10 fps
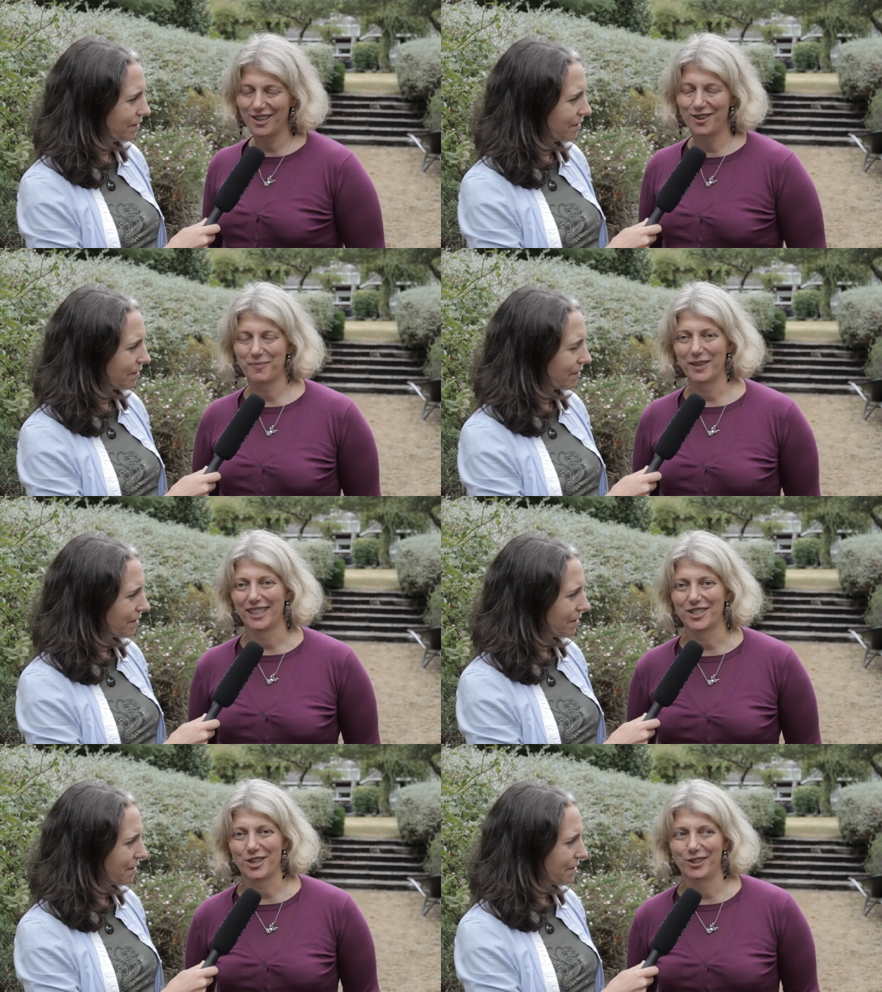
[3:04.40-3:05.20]
Speaker 1: long been
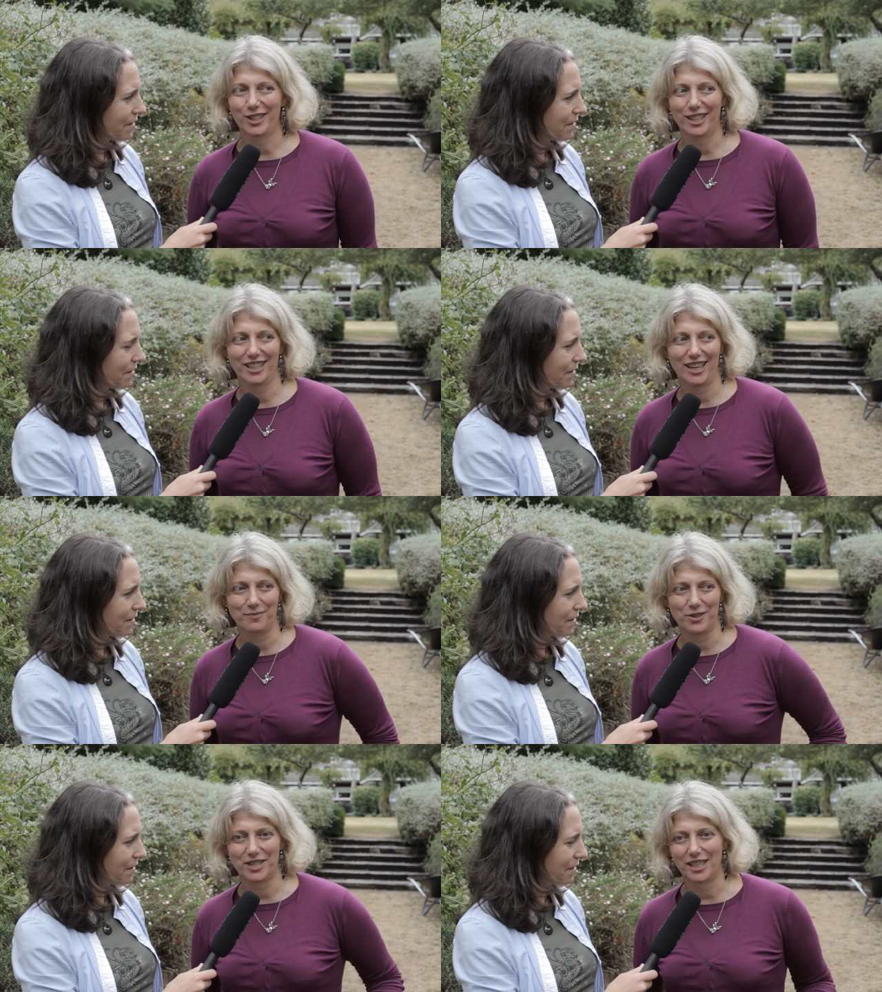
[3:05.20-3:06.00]
a joke that um,
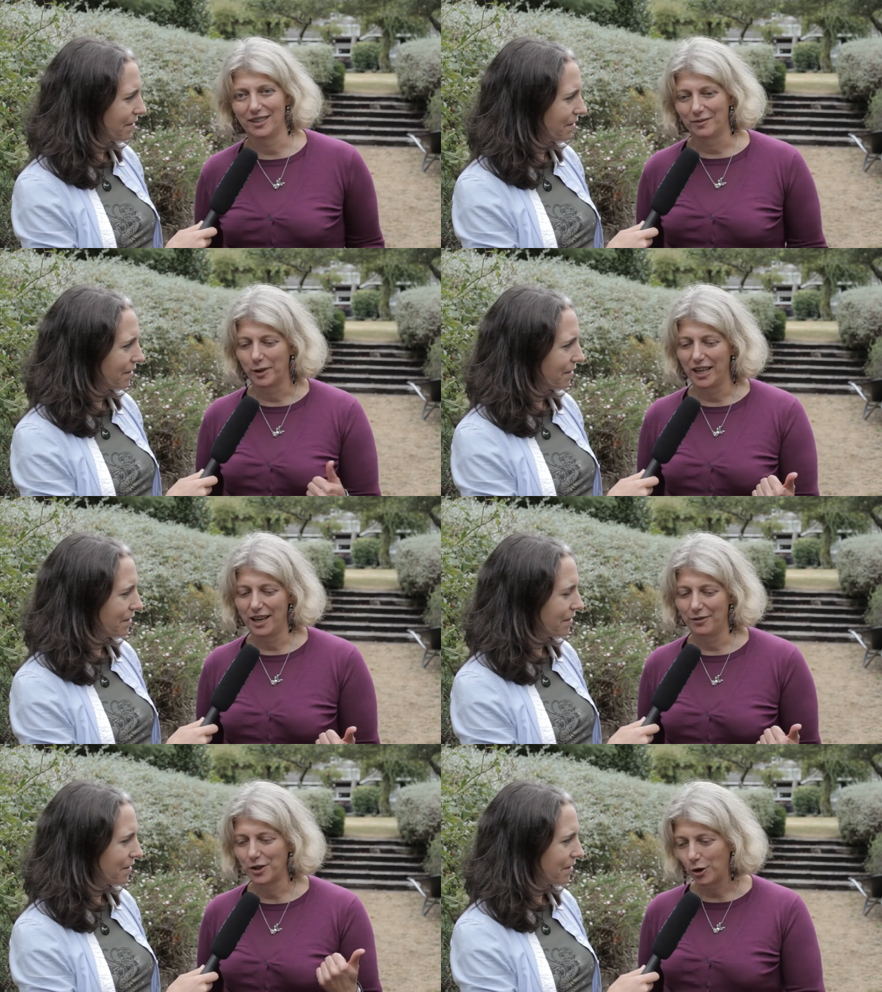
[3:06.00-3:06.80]
New Zealand we
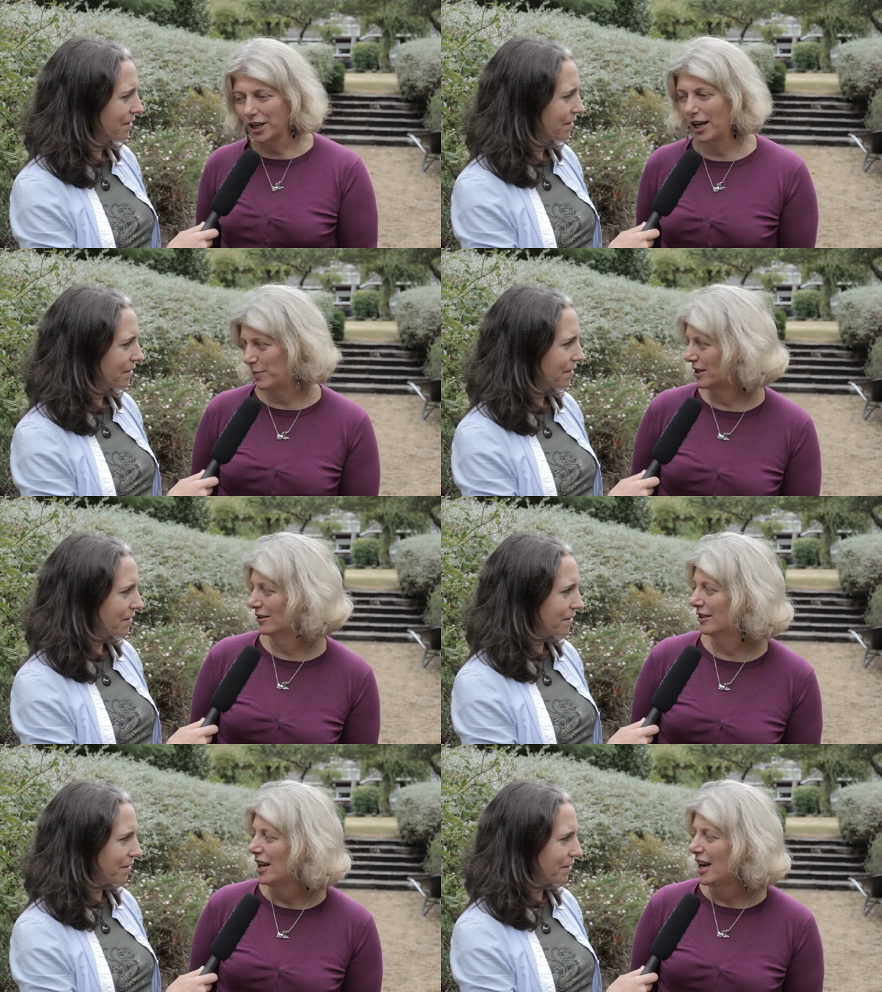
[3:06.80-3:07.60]
have no capital
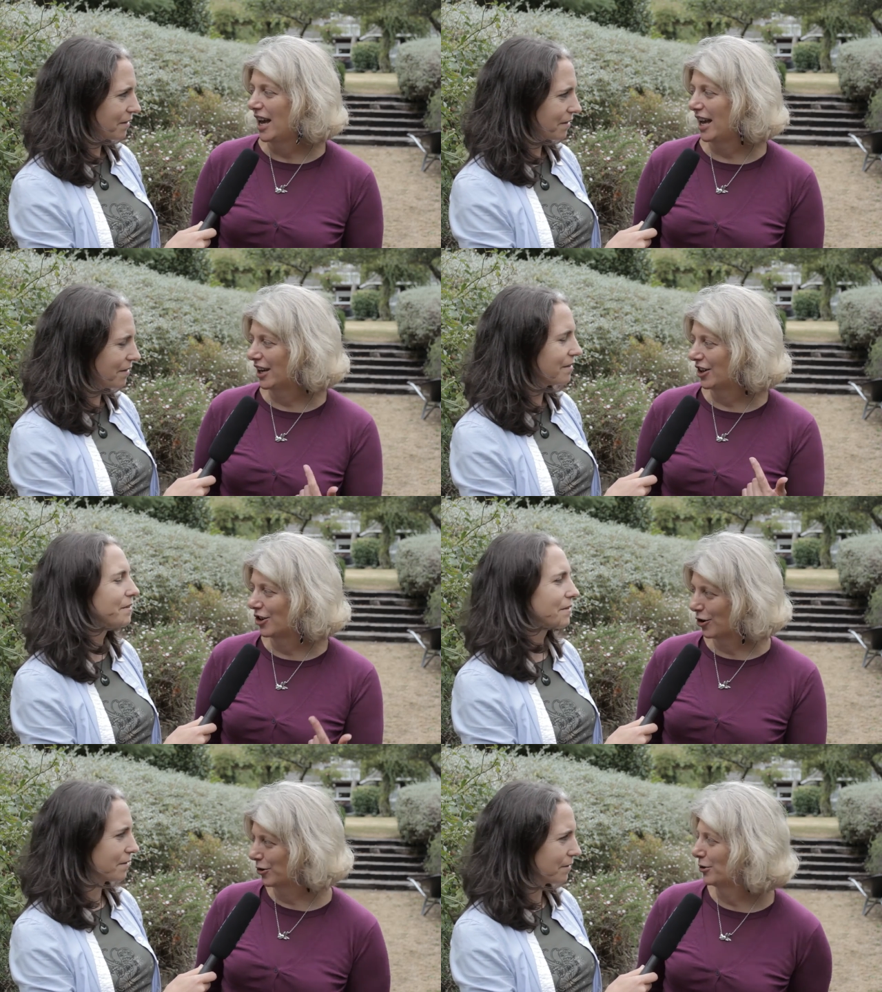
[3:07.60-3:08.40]
and
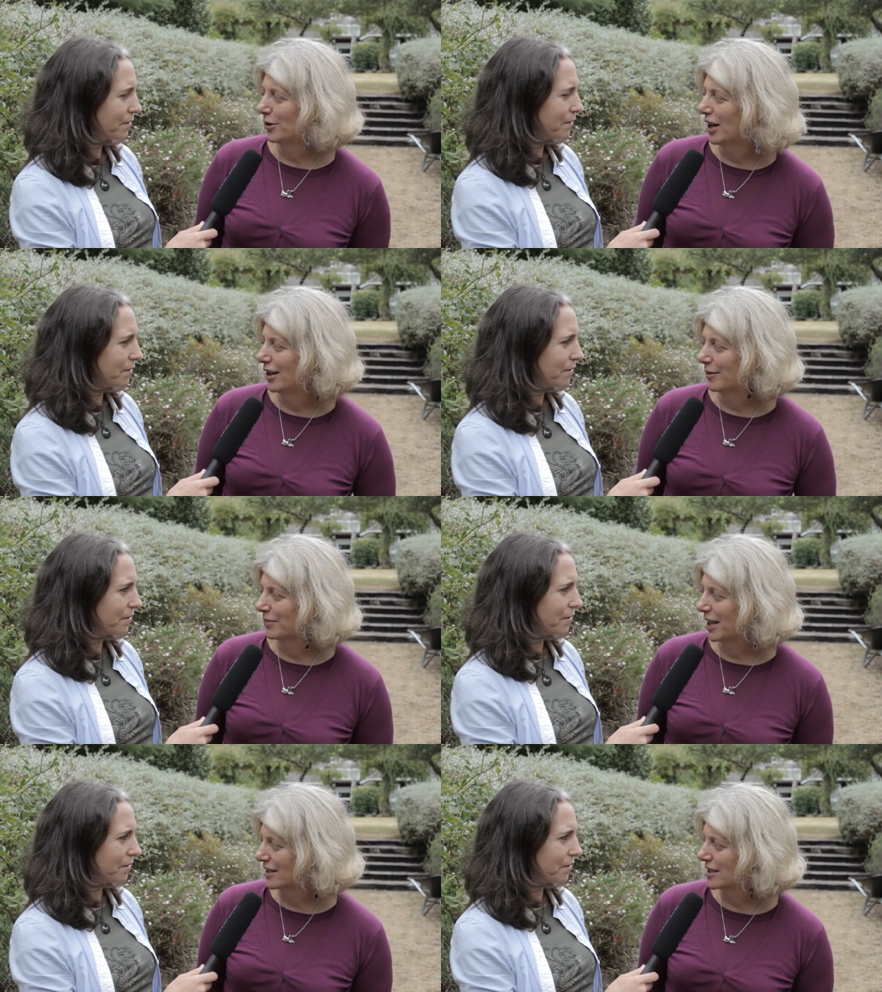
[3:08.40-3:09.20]
no um,
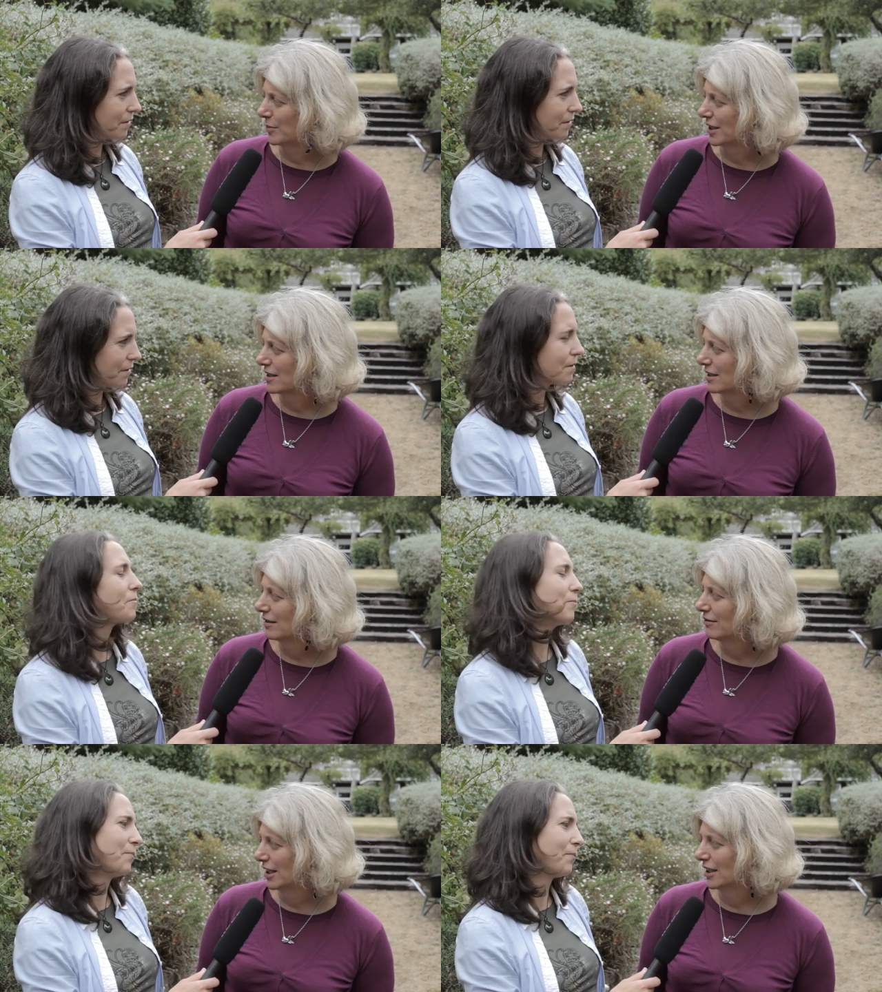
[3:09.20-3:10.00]
customers,
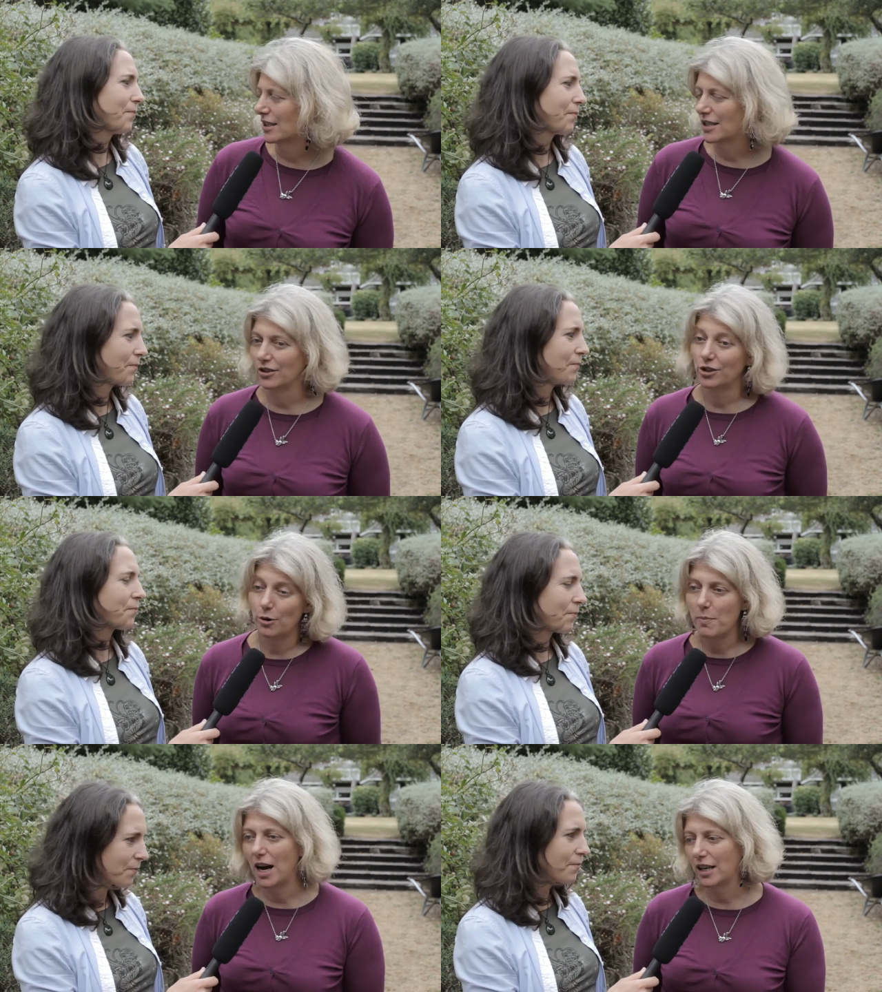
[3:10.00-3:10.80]
really. So, no
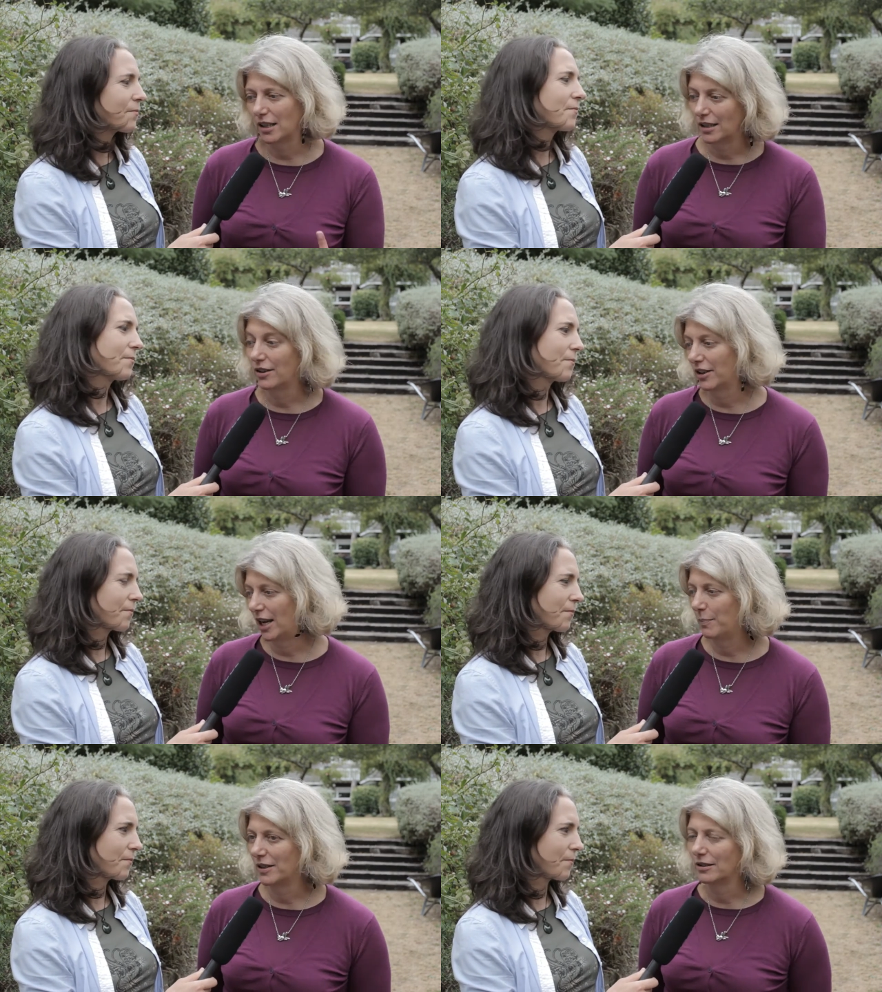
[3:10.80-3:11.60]
market, no
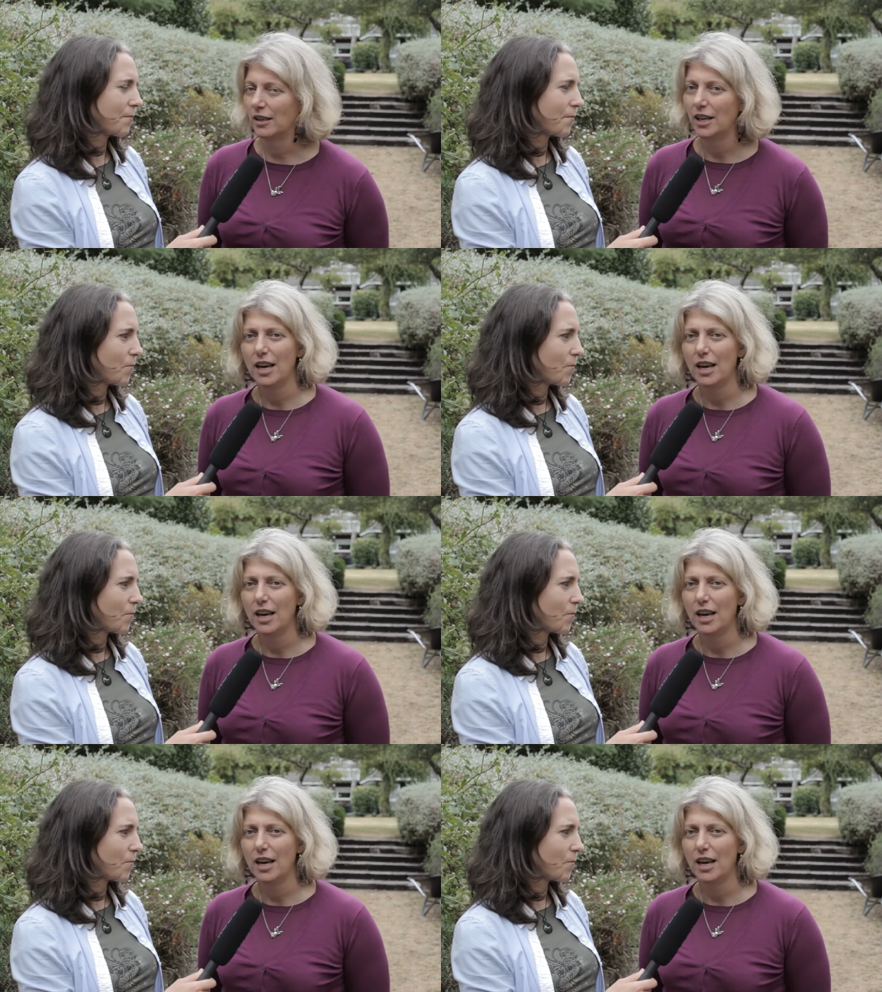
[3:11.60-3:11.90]
capital.